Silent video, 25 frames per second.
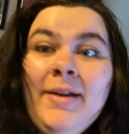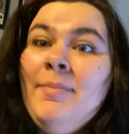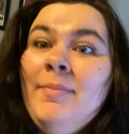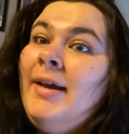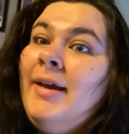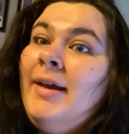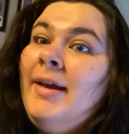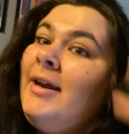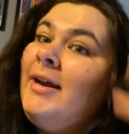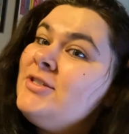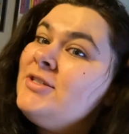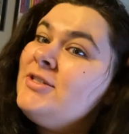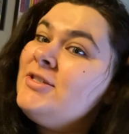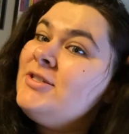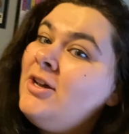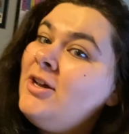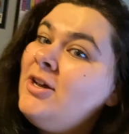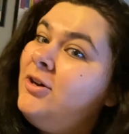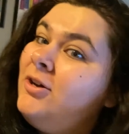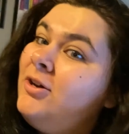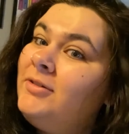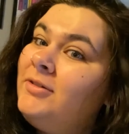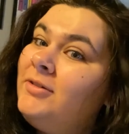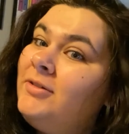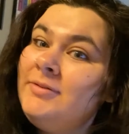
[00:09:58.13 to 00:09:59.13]
My hair is
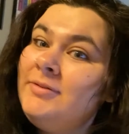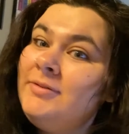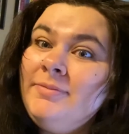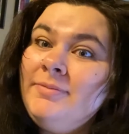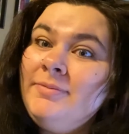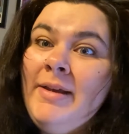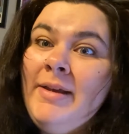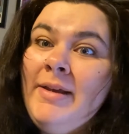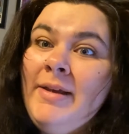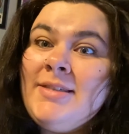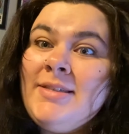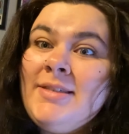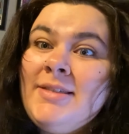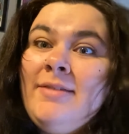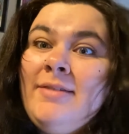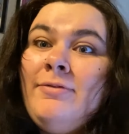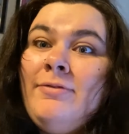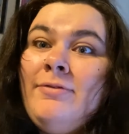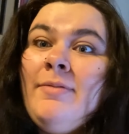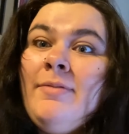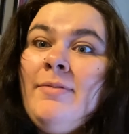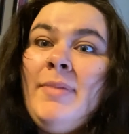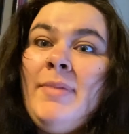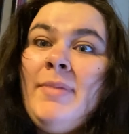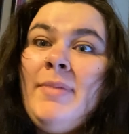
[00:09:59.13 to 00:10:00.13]
all messy
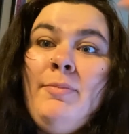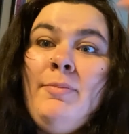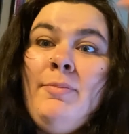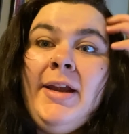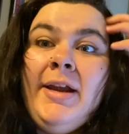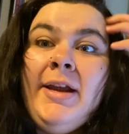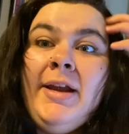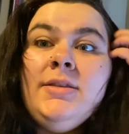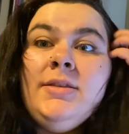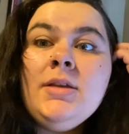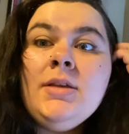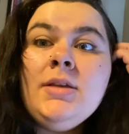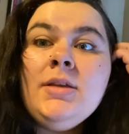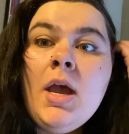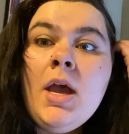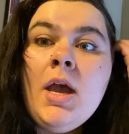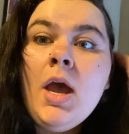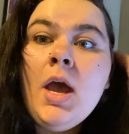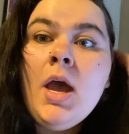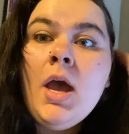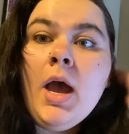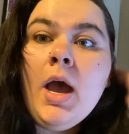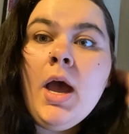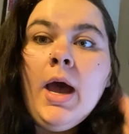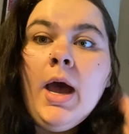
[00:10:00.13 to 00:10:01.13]
from my braids.
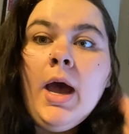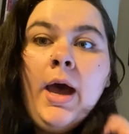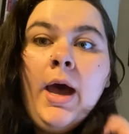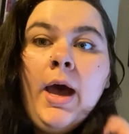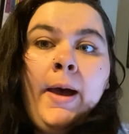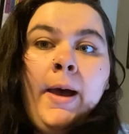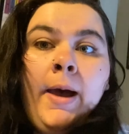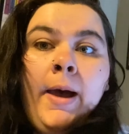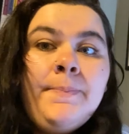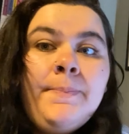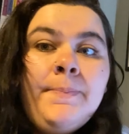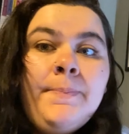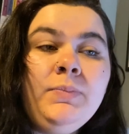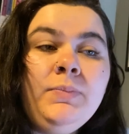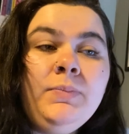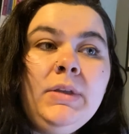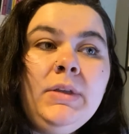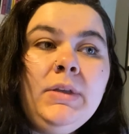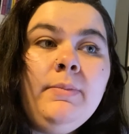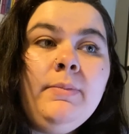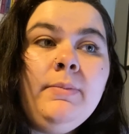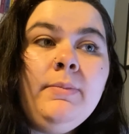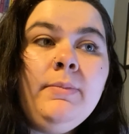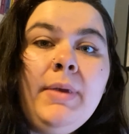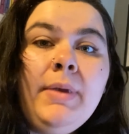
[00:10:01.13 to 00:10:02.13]
But
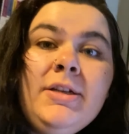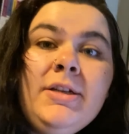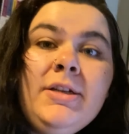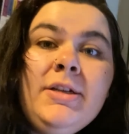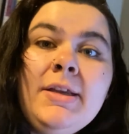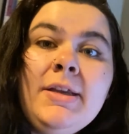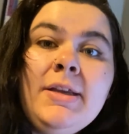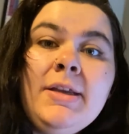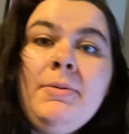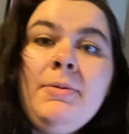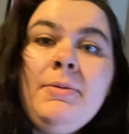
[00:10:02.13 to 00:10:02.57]
I just kind of